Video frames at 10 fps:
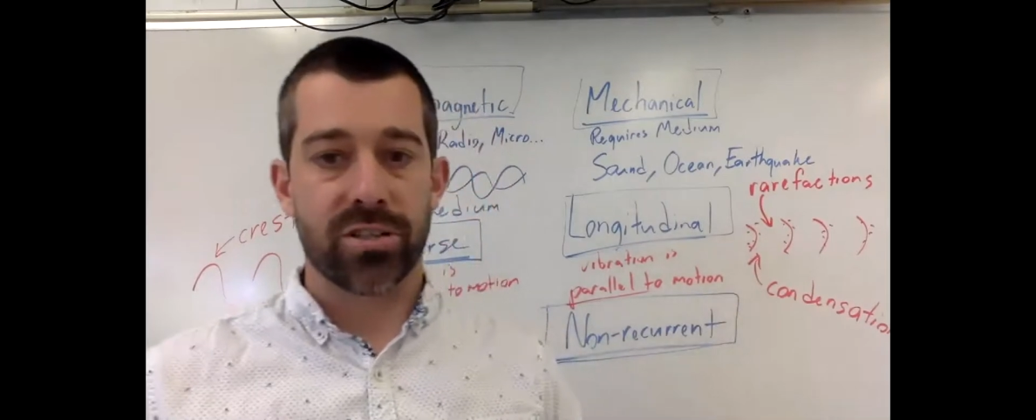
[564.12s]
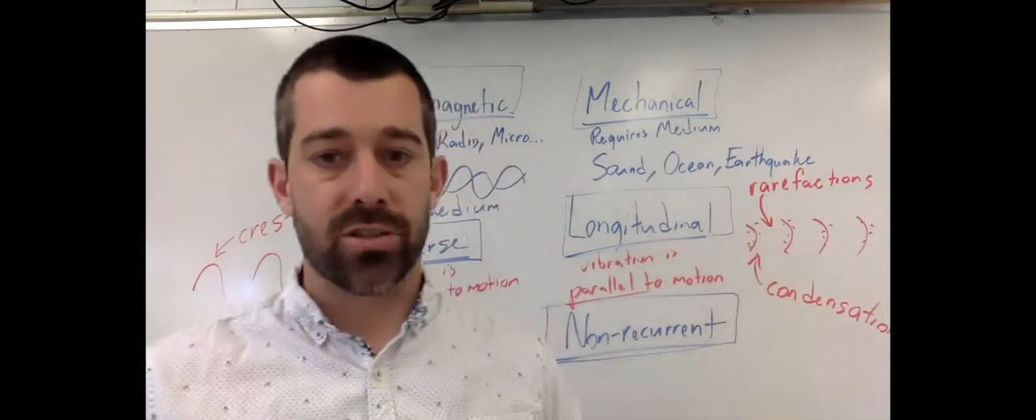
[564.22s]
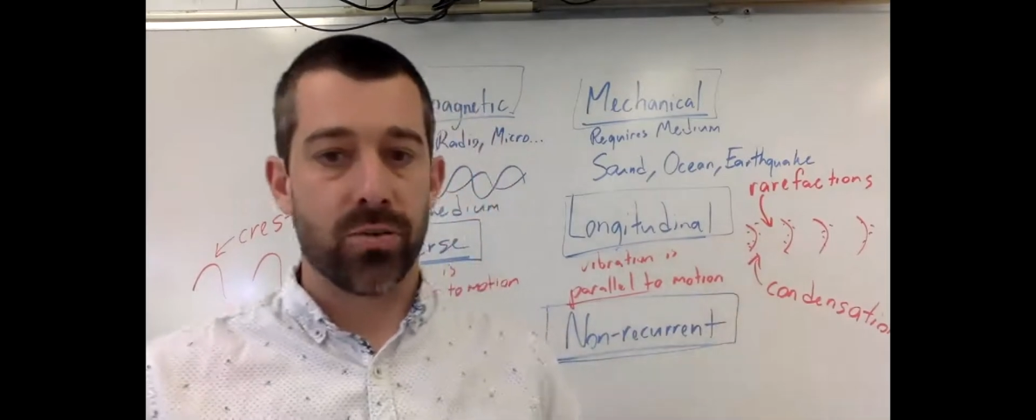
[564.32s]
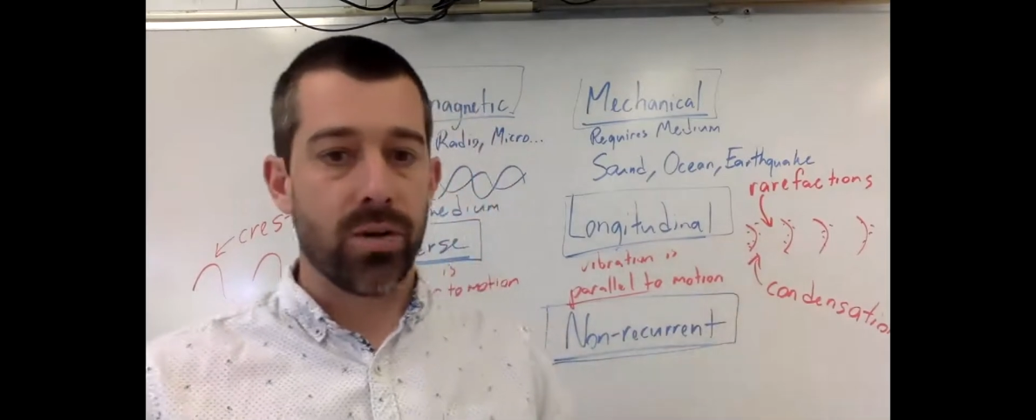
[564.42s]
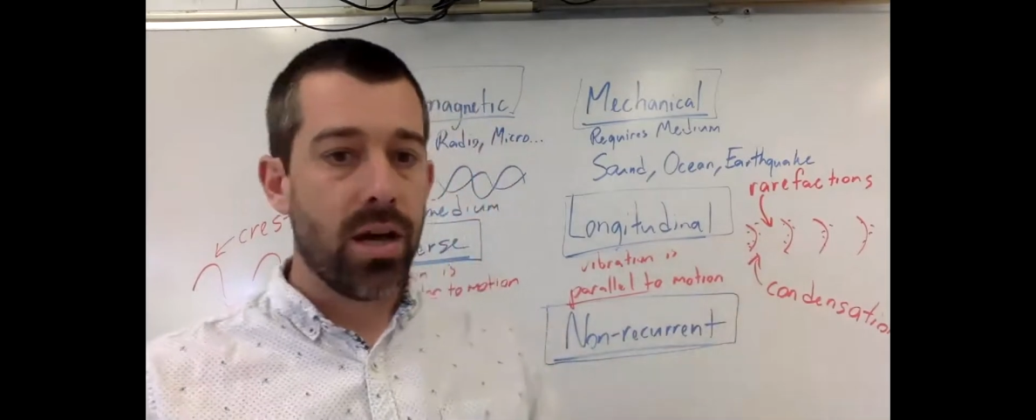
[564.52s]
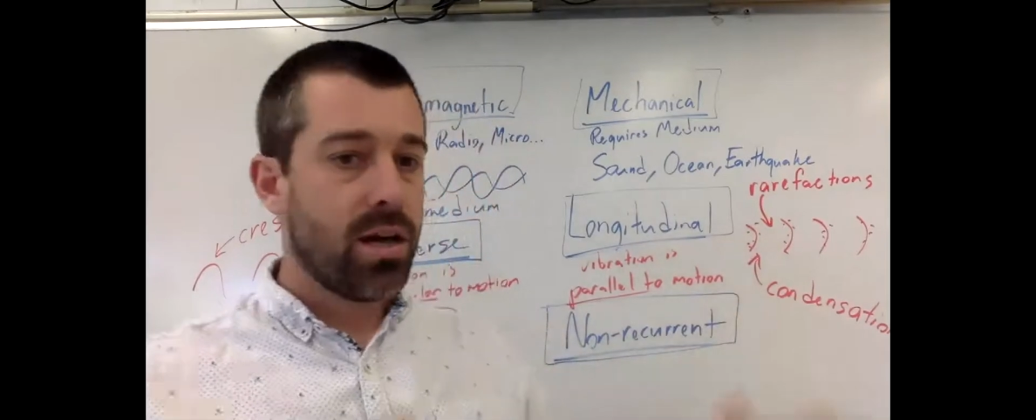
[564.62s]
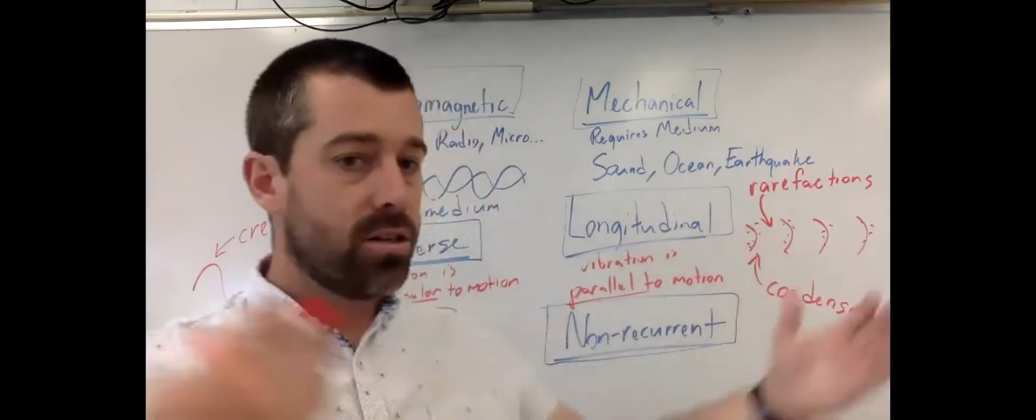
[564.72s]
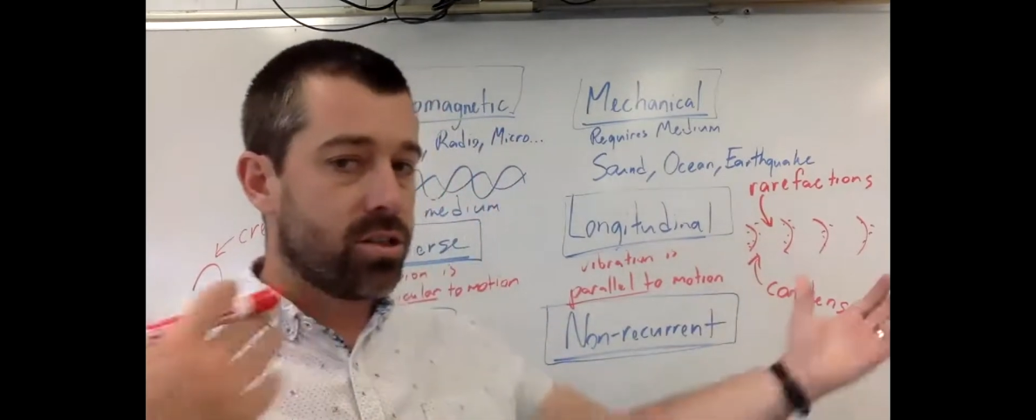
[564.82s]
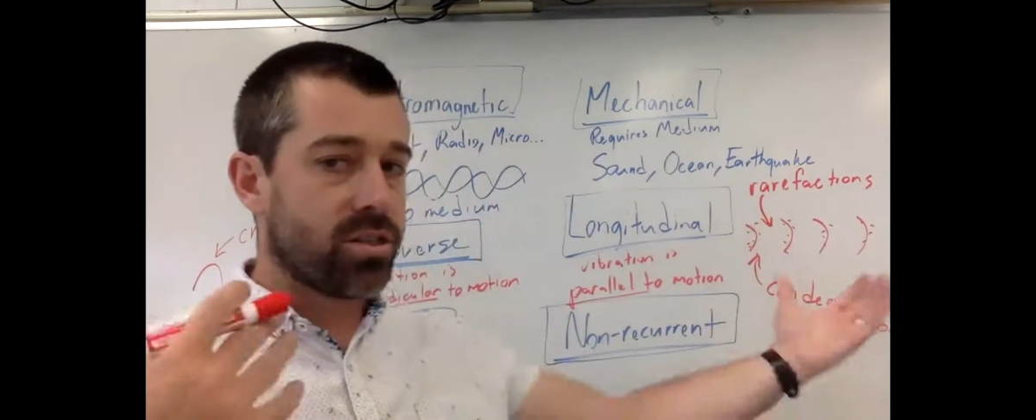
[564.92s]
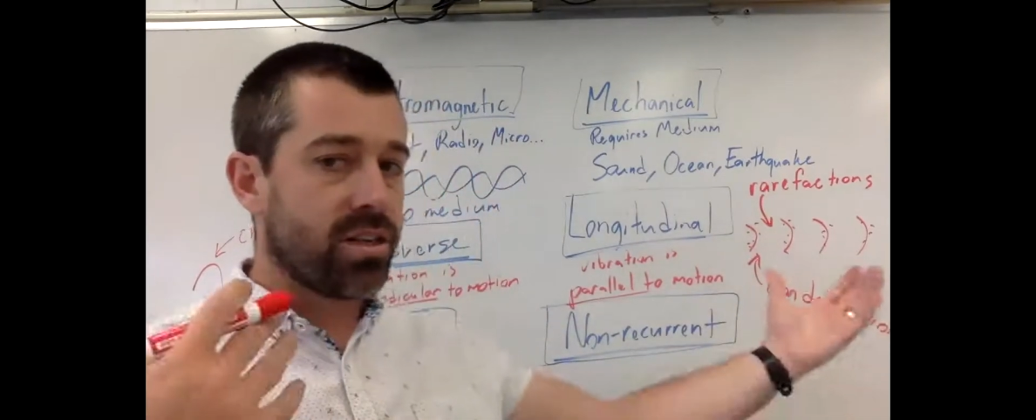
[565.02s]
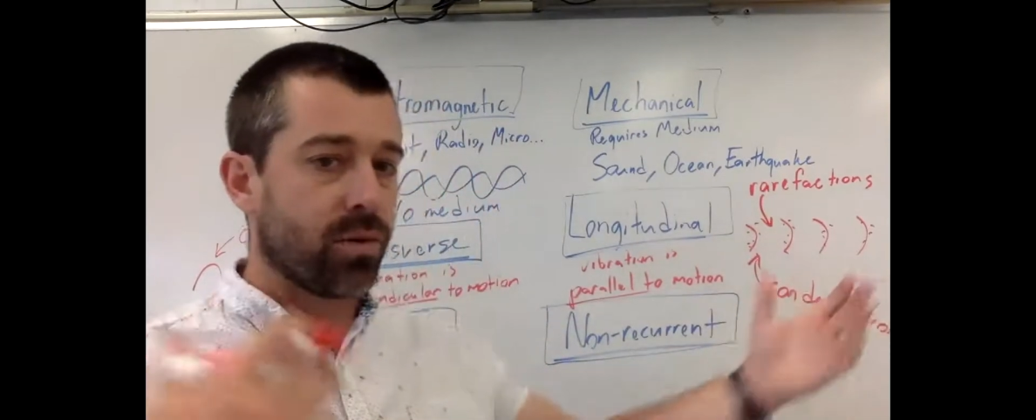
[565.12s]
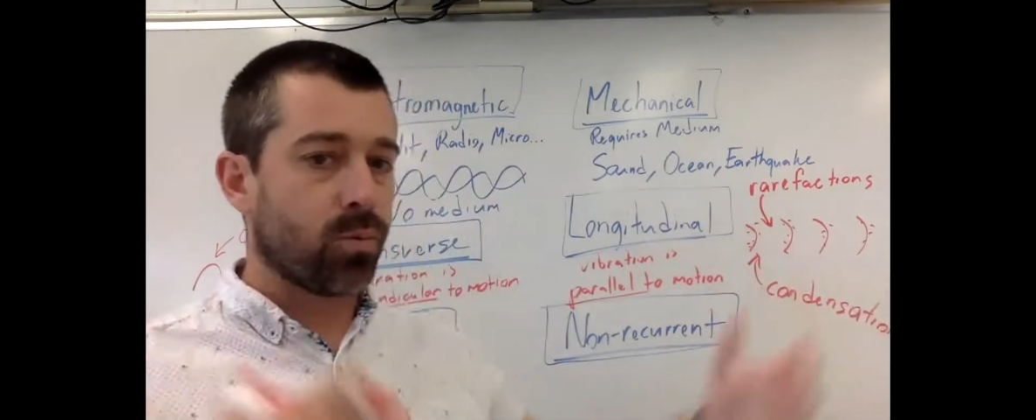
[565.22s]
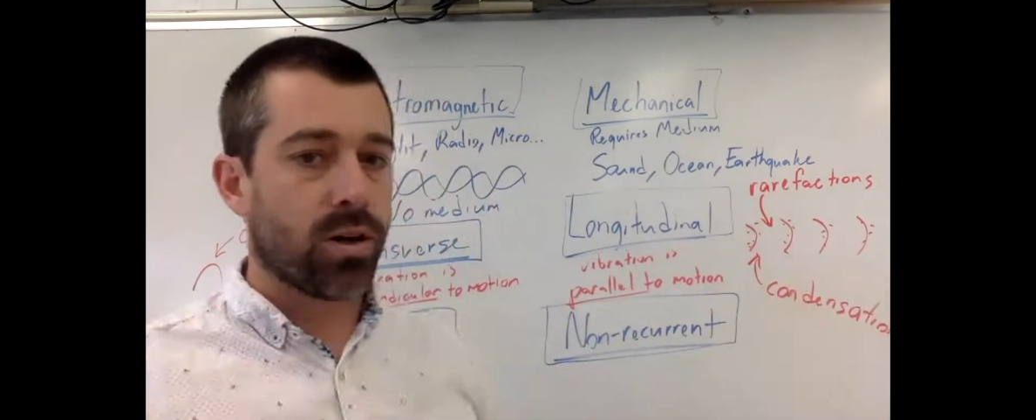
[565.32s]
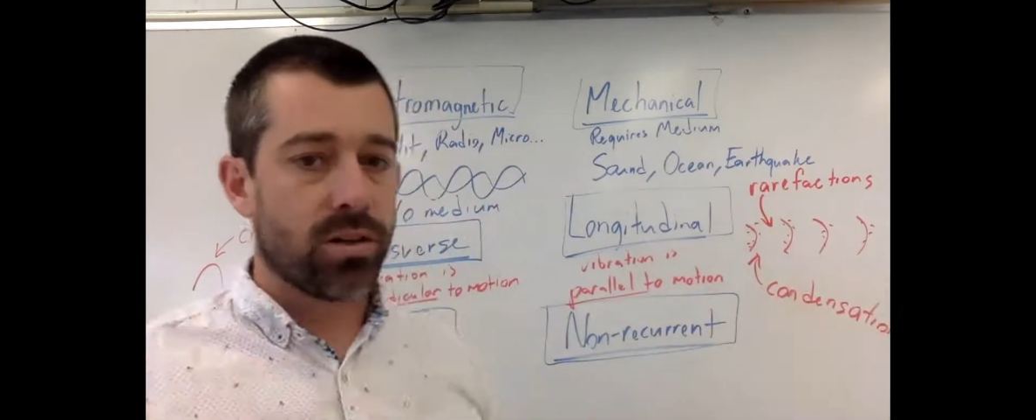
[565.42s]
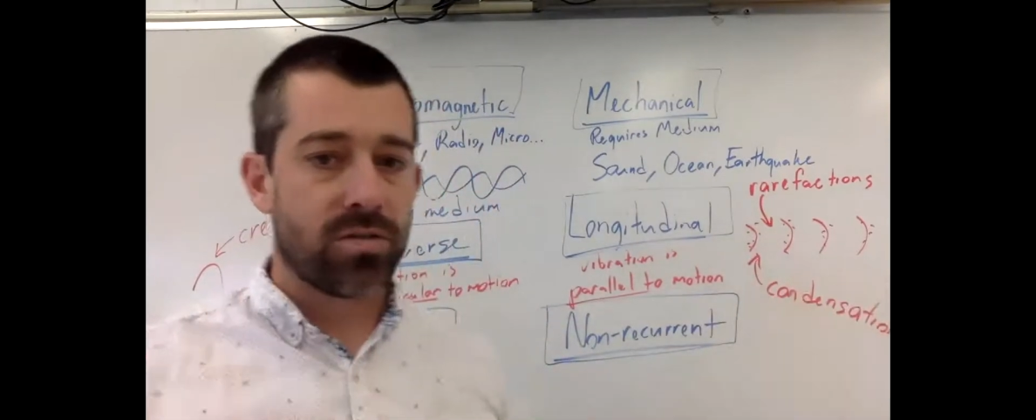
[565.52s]
So just different
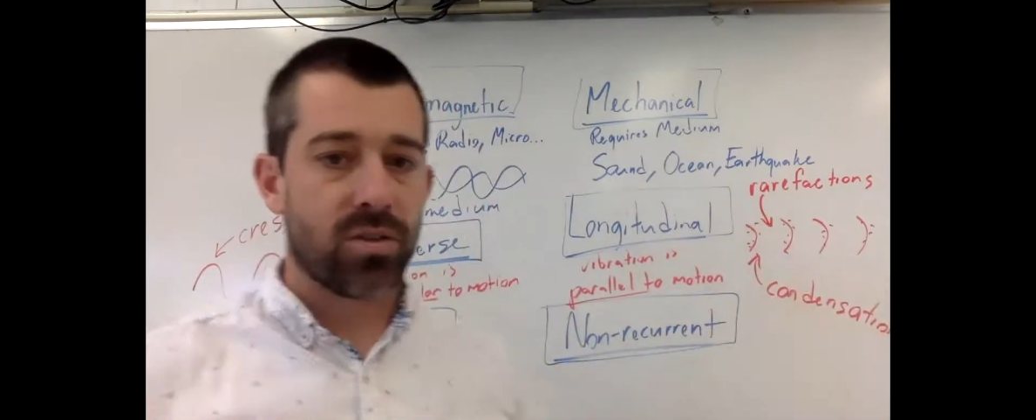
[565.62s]
words